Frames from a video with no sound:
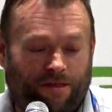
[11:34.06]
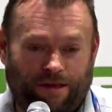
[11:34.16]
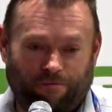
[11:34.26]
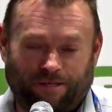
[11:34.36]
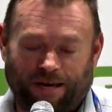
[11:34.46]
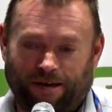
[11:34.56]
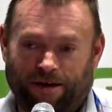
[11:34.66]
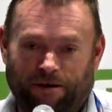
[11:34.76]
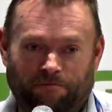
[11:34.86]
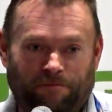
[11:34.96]
It was like
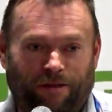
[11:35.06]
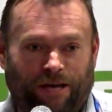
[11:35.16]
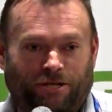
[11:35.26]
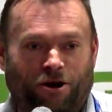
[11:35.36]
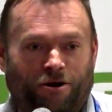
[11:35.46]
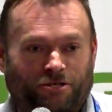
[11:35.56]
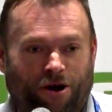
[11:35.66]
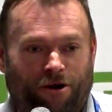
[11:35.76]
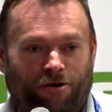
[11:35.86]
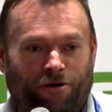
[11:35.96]
a charged
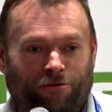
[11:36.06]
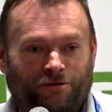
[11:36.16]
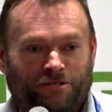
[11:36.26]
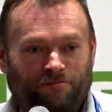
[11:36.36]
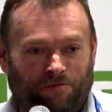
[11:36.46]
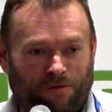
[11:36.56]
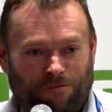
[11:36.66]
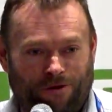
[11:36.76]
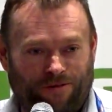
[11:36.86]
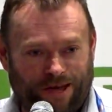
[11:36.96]
garden hose,
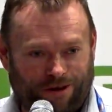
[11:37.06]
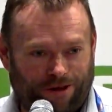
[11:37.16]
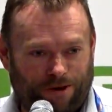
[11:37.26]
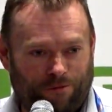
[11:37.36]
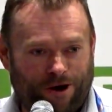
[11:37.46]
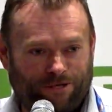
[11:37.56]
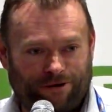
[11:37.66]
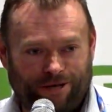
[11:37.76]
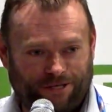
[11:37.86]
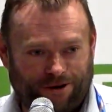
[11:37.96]
where if you get a lot of pressure
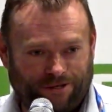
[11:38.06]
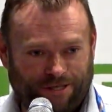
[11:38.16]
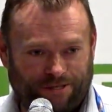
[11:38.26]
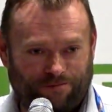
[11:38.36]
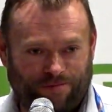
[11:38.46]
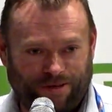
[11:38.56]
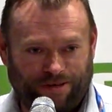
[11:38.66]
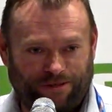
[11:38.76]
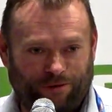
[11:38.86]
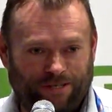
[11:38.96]
in it, it starts to
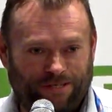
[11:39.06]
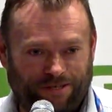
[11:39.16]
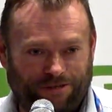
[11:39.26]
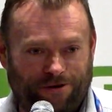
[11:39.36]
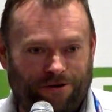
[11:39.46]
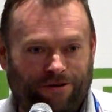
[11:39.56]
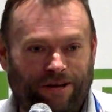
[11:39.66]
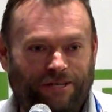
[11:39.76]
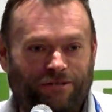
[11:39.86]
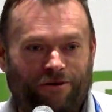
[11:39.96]
twist and turn
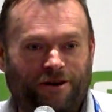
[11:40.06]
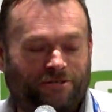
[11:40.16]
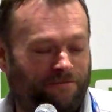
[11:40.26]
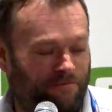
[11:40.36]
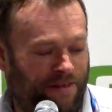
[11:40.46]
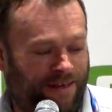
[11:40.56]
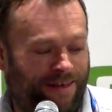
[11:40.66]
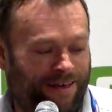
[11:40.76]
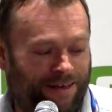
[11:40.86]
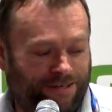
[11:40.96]
each direction.
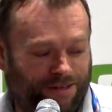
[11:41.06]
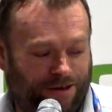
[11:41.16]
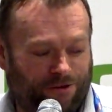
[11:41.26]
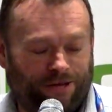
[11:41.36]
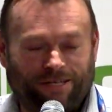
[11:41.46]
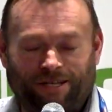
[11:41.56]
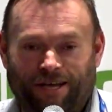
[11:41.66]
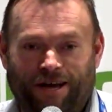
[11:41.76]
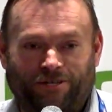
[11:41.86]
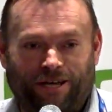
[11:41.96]
So they realized that
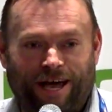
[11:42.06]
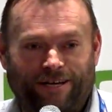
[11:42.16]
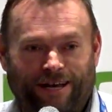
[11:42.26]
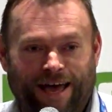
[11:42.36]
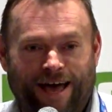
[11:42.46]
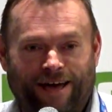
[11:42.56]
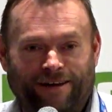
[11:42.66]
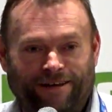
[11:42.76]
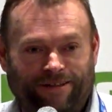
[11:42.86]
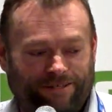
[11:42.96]
they actually had to add,
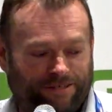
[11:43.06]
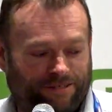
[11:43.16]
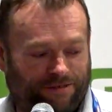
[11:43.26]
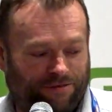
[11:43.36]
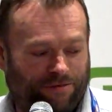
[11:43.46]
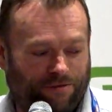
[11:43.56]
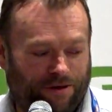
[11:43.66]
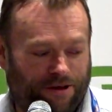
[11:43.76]
this is